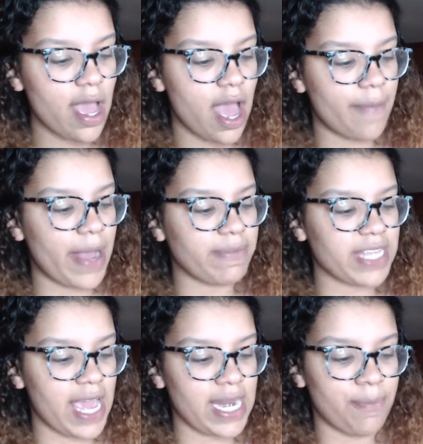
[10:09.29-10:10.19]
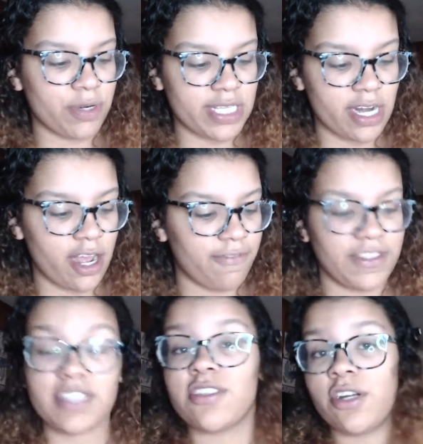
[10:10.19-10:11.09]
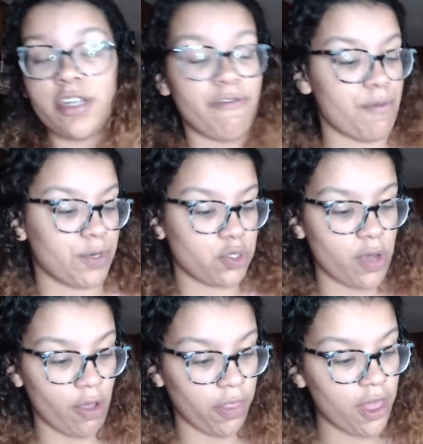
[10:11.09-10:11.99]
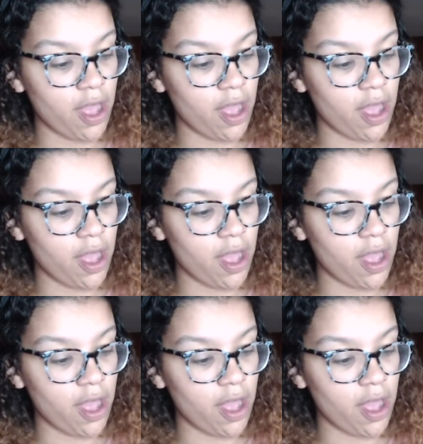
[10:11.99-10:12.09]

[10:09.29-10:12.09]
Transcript: Up to 80% off. That started November 12th.